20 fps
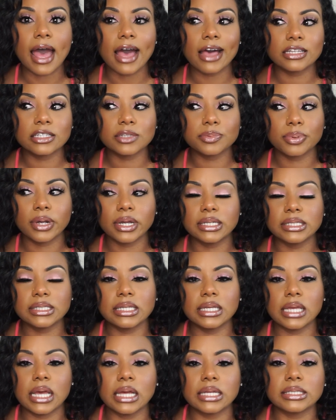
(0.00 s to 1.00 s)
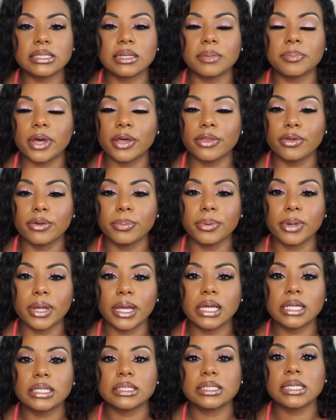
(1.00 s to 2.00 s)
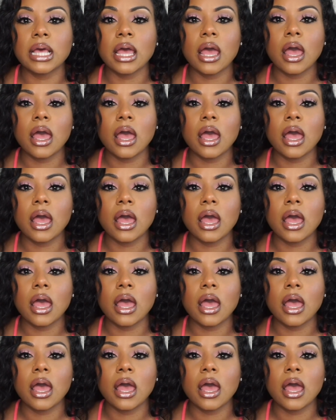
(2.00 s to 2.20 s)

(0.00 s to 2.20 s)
as pricey as some other brands.